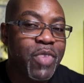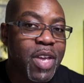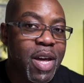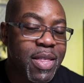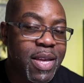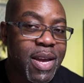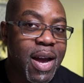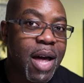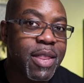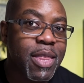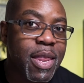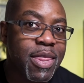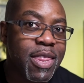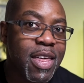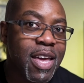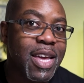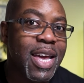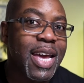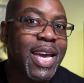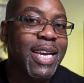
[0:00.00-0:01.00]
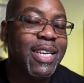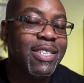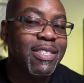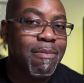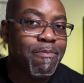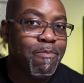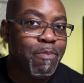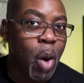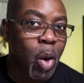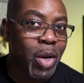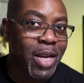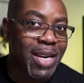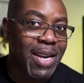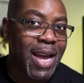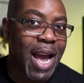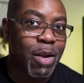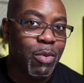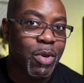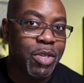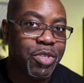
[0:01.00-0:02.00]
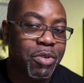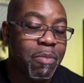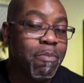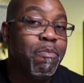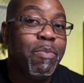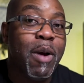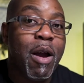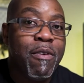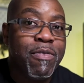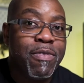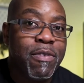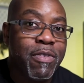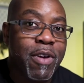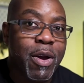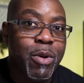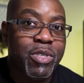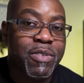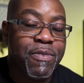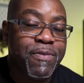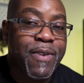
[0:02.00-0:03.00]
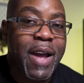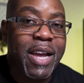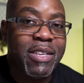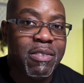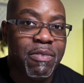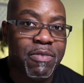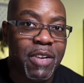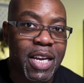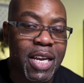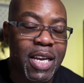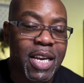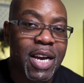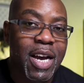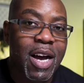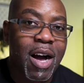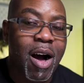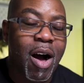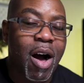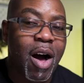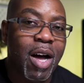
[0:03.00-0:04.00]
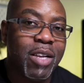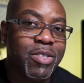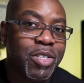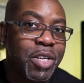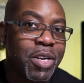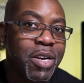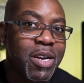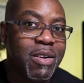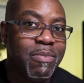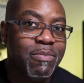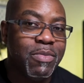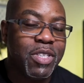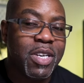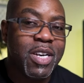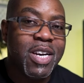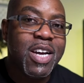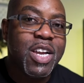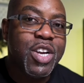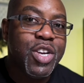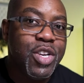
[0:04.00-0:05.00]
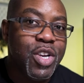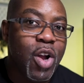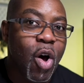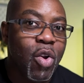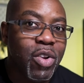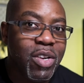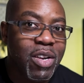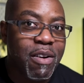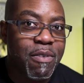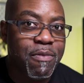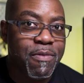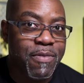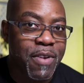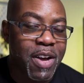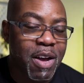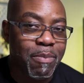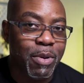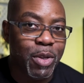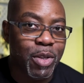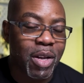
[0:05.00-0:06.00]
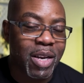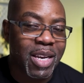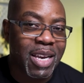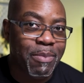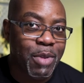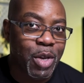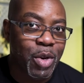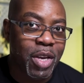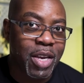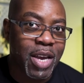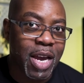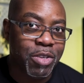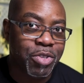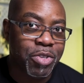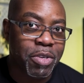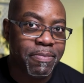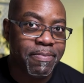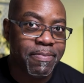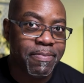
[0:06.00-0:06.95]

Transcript: The other thing is body language. Both of those effectively are termed non-verbal communication.